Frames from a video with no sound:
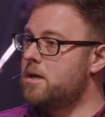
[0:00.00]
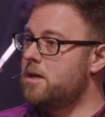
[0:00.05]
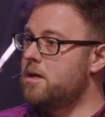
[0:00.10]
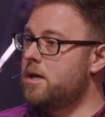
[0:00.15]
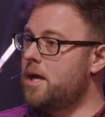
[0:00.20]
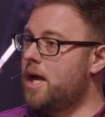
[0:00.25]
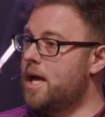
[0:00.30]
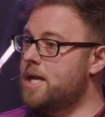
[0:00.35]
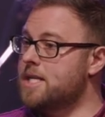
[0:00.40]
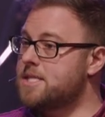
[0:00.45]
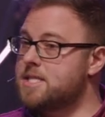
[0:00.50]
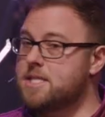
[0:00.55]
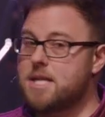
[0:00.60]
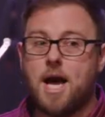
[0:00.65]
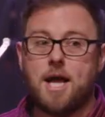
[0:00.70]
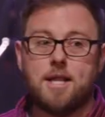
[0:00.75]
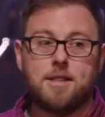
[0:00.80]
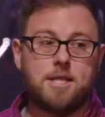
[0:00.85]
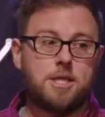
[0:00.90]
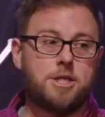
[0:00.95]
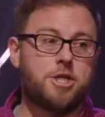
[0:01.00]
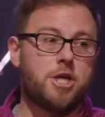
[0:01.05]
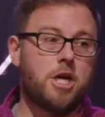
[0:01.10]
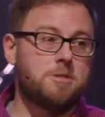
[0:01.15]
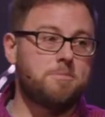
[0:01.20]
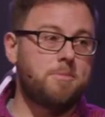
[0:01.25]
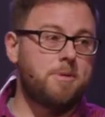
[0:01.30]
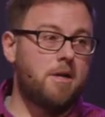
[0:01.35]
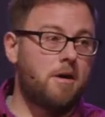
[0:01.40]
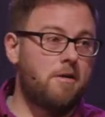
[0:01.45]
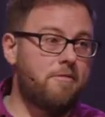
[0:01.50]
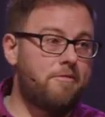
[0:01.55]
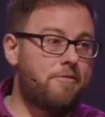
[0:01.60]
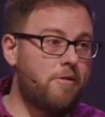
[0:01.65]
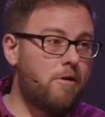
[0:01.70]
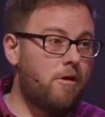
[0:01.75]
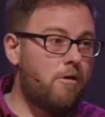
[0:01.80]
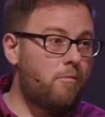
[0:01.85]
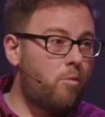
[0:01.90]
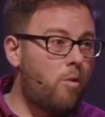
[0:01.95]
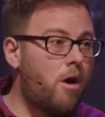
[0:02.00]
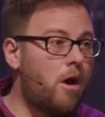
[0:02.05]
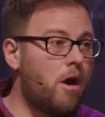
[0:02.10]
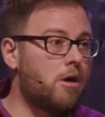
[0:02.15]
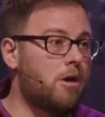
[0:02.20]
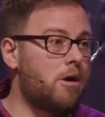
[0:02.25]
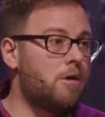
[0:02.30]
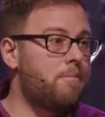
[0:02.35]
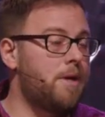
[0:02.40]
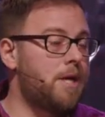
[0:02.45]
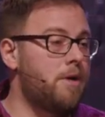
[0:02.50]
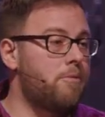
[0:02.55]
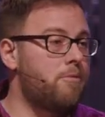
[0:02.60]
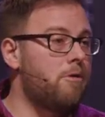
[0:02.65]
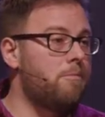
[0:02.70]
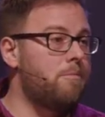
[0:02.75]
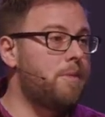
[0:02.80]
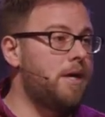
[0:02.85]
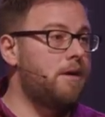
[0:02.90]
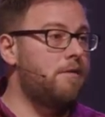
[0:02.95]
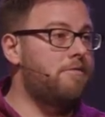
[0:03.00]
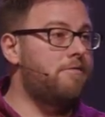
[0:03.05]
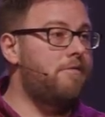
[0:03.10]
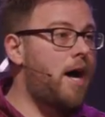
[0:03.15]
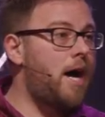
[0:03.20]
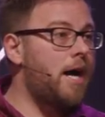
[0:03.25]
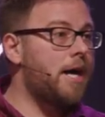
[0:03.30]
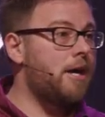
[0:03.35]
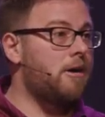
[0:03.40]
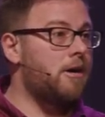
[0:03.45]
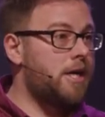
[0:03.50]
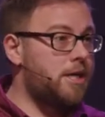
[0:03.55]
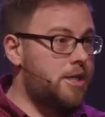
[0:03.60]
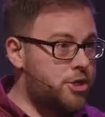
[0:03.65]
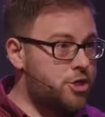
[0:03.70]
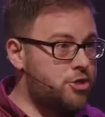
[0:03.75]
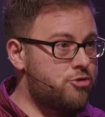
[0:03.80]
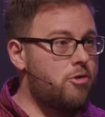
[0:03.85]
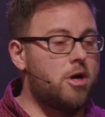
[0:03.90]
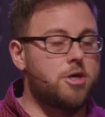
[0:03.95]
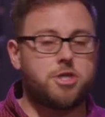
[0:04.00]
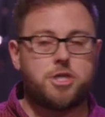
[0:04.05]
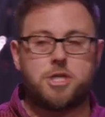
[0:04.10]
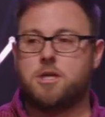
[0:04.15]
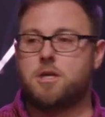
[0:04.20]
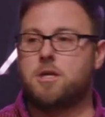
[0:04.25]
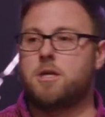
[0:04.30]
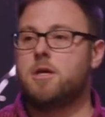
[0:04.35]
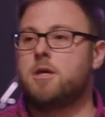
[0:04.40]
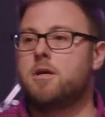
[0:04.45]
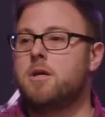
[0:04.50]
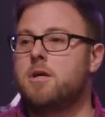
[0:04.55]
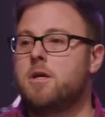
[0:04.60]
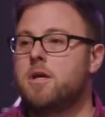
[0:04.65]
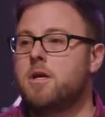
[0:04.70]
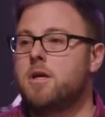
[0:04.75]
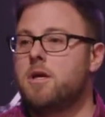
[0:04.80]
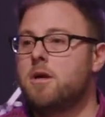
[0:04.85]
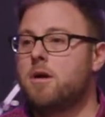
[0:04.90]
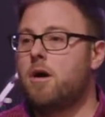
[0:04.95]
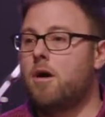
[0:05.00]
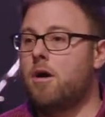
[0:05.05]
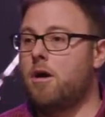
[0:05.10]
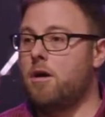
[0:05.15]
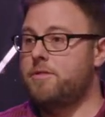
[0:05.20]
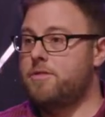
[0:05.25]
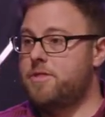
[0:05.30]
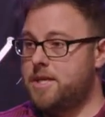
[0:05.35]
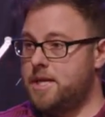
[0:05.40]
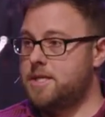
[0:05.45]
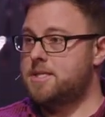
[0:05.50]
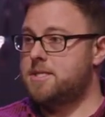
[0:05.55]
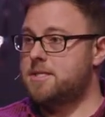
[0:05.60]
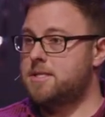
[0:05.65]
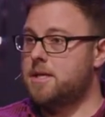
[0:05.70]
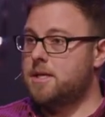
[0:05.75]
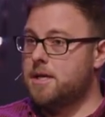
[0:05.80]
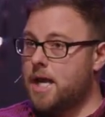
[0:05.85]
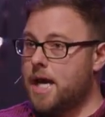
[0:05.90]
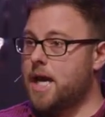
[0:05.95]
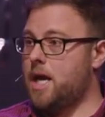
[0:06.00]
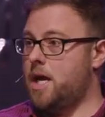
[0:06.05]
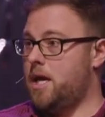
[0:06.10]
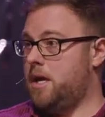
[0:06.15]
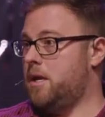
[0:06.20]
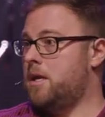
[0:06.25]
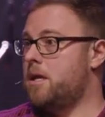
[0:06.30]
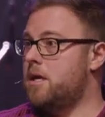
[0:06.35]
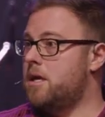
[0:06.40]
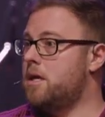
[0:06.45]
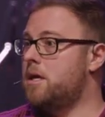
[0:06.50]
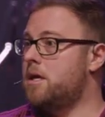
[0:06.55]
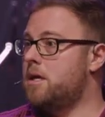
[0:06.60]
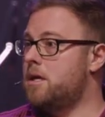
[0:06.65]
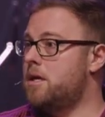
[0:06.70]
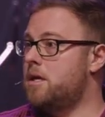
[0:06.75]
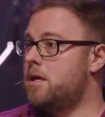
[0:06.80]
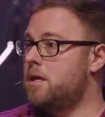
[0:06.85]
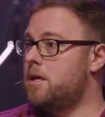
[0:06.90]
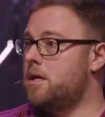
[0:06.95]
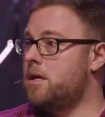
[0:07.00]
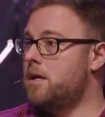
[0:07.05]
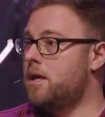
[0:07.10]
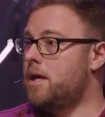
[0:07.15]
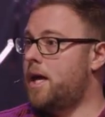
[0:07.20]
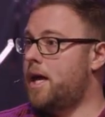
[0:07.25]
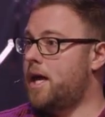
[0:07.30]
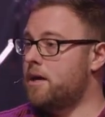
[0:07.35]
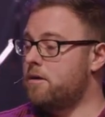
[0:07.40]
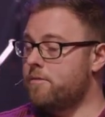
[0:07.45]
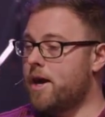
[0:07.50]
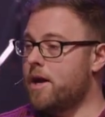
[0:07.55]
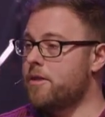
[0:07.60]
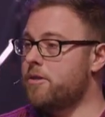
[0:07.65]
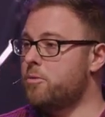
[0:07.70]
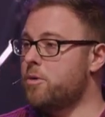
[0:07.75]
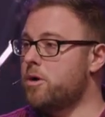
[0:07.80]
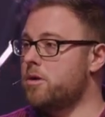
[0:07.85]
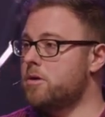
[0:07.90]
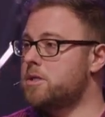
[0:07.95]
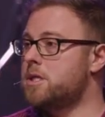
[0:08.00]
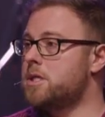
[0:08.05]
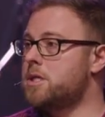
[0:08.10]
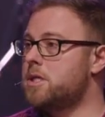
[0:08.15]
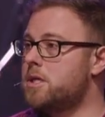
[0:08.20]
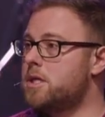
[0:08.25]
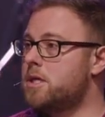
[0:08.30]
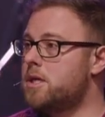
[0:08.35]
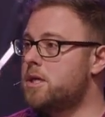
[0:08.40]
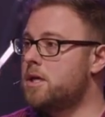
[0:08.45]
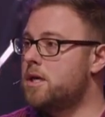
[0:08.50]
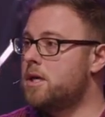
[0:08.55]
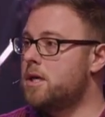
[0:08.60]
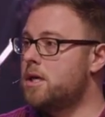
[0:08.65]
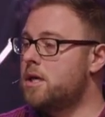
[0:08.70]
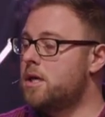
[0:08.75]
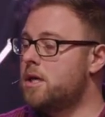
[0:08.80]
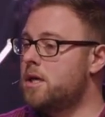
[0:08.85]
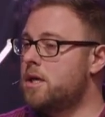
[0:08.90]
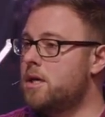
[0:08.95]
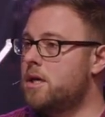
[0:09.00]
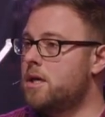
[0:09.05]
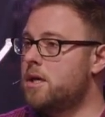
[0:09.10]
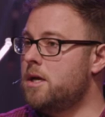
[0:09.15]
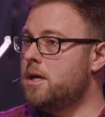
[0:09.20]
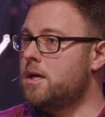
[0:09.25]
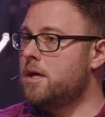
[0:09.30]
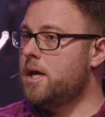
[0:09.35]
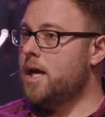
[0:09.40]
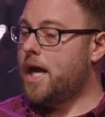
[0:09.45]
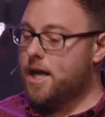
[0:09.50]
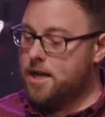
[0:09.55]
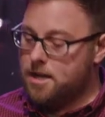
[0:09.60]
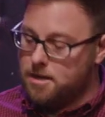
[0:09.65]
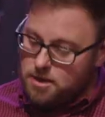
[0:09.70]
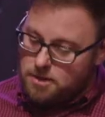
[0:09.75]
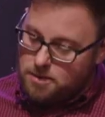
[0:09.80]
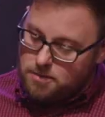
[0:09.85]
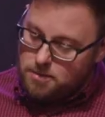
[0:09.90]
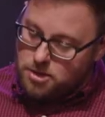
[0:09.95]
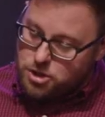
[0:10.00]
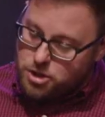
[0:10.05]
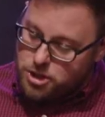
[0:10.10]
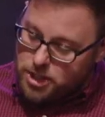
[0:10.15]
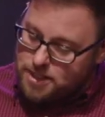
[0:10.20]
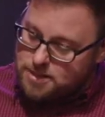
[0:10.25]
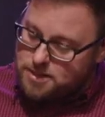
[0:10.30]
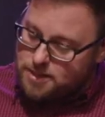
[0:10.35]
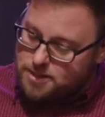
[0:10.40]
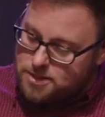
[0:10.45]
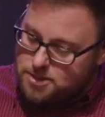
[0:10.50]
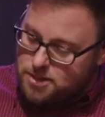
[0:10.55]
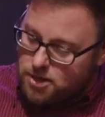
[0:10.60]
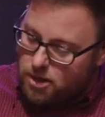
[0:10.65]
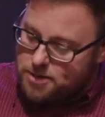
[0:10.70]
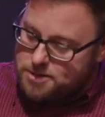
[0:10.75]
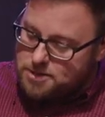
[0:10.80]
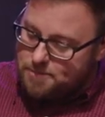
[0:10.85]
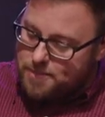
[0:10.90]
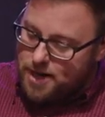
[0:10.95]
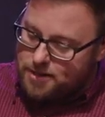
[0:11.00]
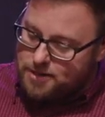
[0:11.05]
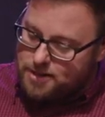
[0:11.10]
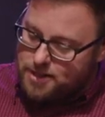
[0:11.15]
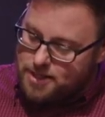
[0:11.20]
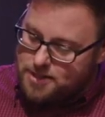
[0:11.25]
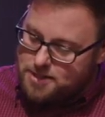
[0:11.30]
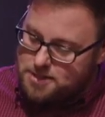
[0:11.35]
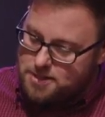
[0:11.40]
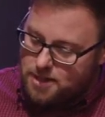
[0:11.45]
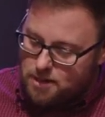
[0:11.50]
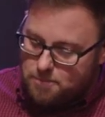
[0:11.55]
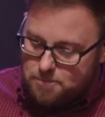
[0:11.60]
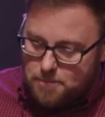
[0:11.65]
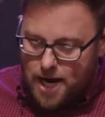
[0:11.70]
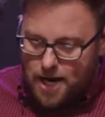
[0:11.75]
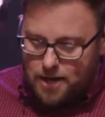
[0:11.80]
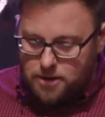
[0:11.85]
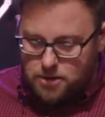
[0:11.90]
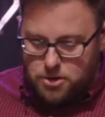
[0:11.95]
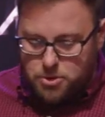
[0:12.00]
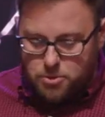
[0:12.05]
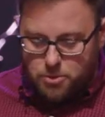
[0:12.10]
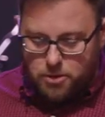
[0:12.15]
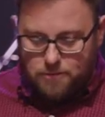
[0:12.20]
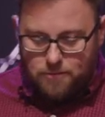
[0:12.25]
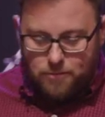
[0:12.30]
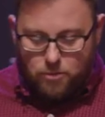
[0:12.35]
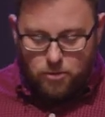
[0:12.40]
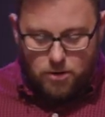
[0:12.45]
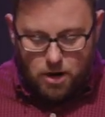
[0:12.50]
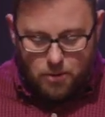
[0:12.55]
And it's not the judgment of, of water, but it will be of fire and destruction on this land and around the world. And Jesus talks about this in Matthew 24.